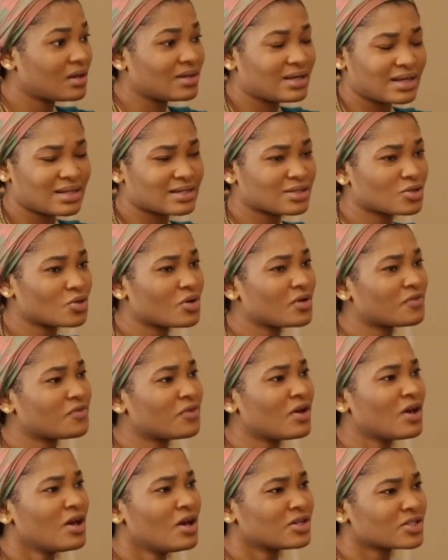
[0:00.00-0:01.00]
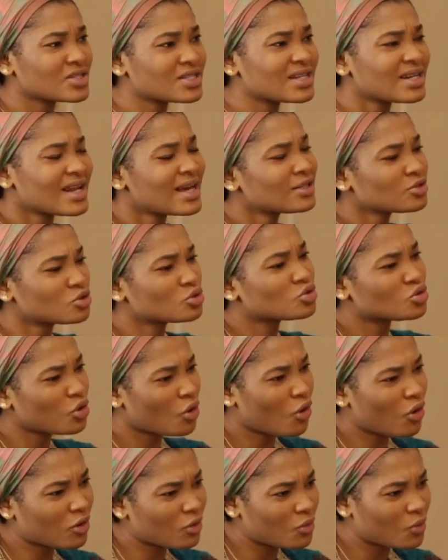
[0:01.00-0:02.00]
Yes, so if just learn to
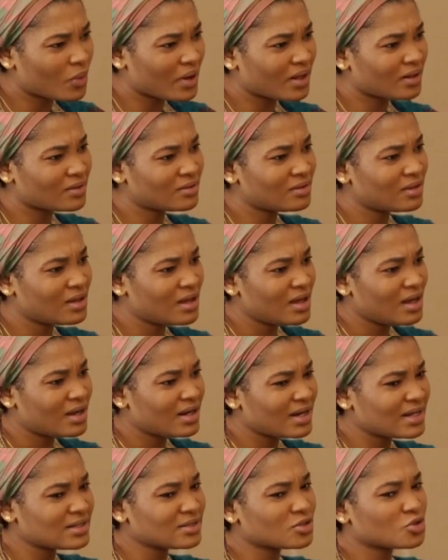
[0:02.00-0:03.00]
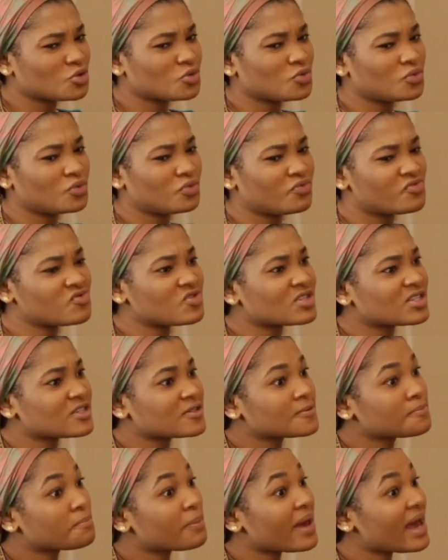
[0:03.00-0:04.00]
talk well, learn to
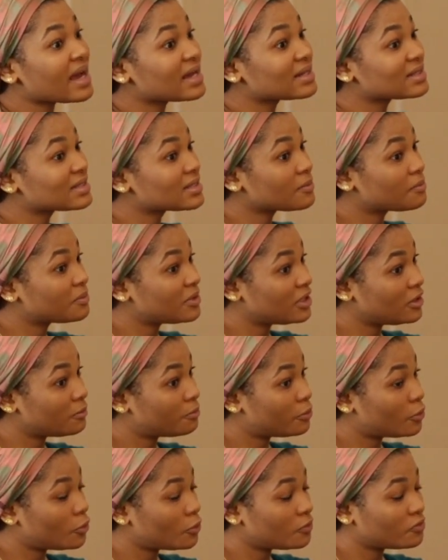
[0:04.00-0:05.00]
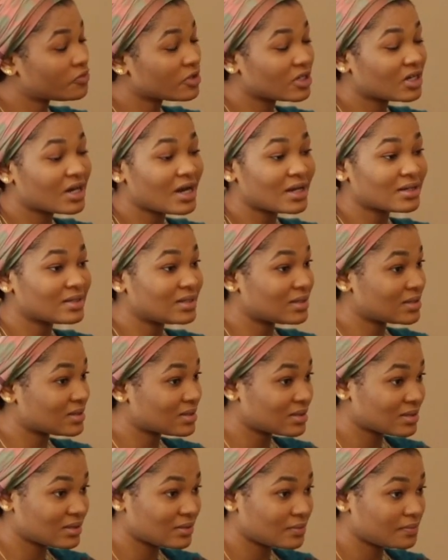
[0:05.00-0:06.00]
respect people
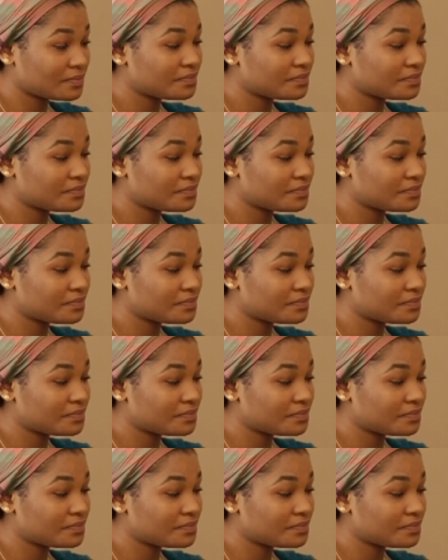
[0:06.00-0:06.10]
regardless.